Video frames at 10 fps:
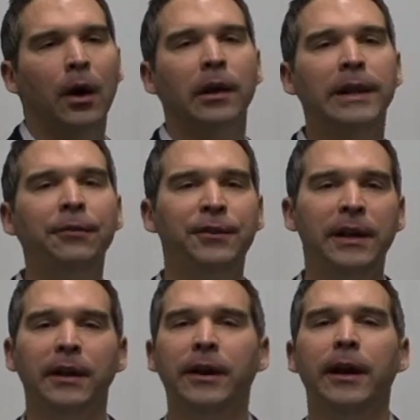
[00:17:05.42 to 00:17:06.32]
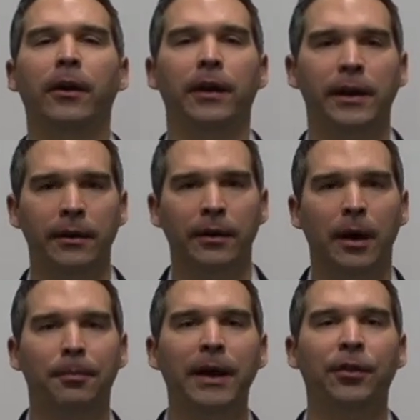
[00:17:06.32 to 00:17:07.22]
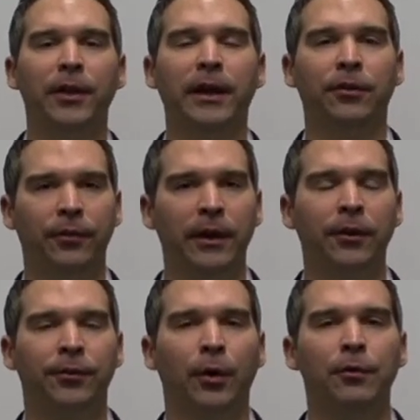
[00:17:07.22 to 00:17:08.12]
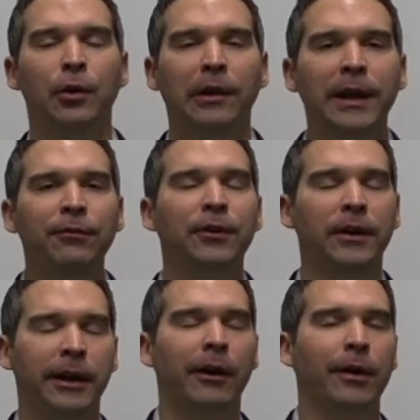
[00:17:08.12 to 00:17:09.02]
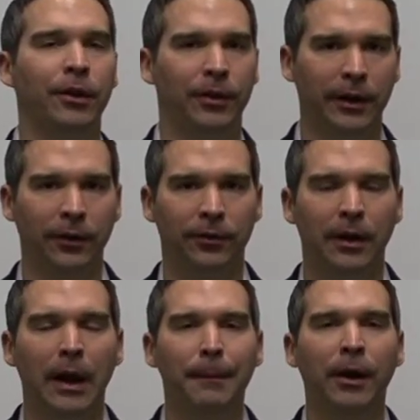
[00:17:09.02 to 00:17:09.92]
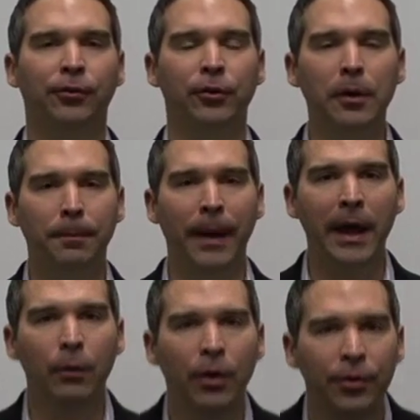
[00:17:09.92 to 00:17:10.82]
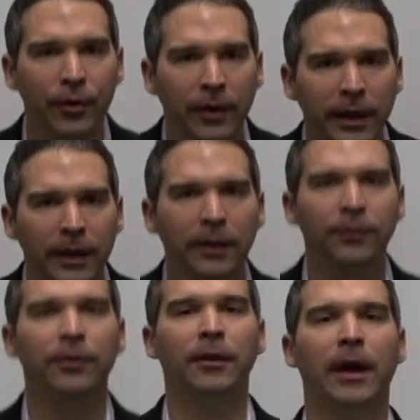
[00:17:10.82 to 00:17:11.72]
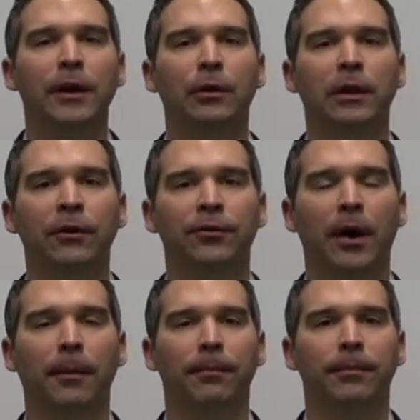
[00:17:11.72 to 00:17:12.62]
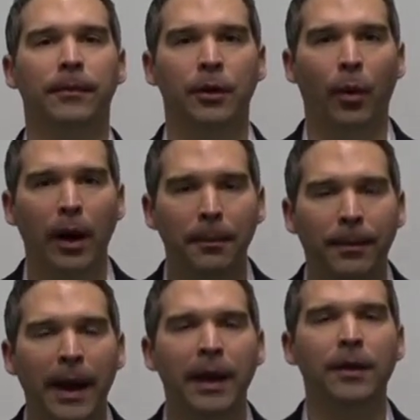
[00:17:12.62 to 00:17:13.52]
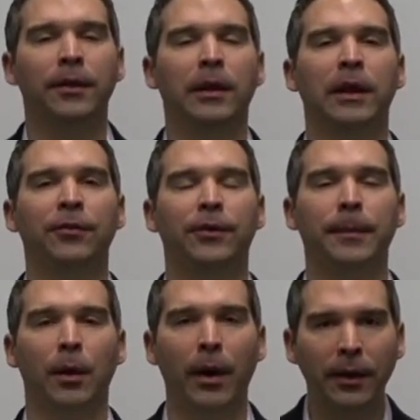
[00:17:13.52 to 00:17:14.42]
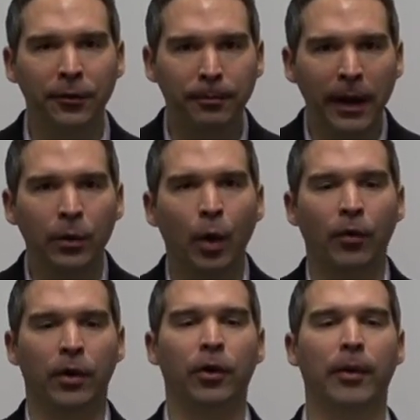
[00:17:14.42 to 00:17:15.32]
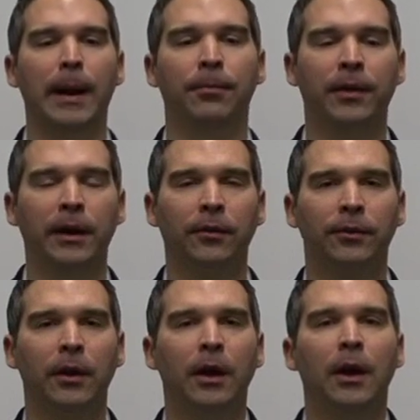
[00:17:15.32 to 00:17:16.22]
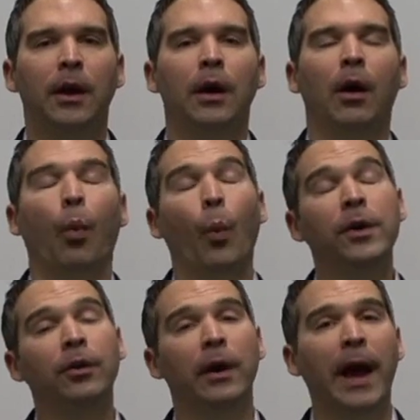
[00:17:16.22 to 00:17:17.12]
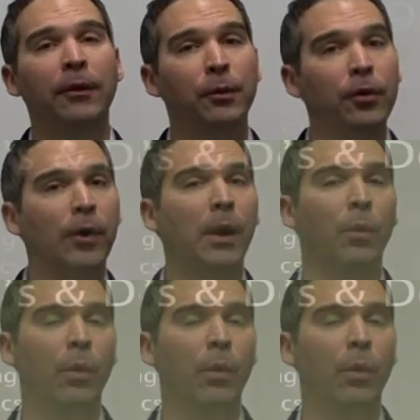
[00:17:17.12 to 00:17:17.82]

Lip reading: Lifting and carrying, a big thing is this. So when you lift and carry things, make sure you bend with your knees and you lift up. You want to bend and lift up. You don't want to just bend over and grab things. When you're at